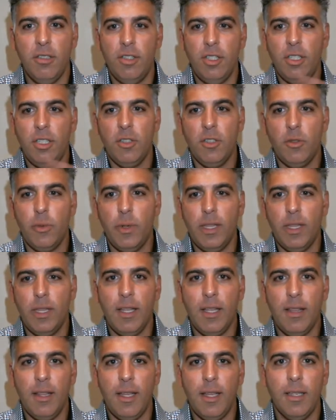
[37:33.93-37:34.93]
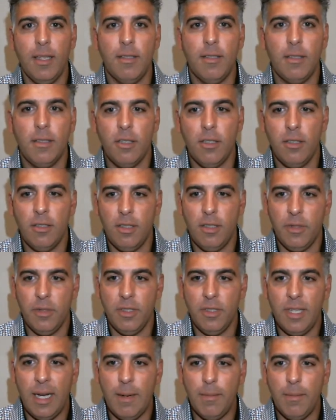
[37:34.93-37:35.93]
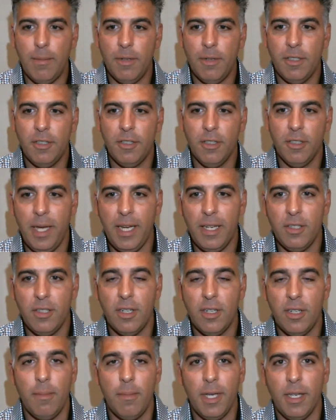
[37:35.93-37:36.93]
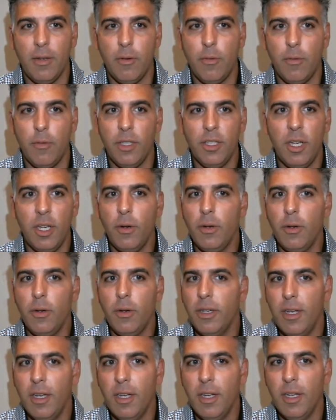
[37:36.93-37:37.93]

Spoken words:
just went like this because it was time to turn the page, and I'm like, well, no.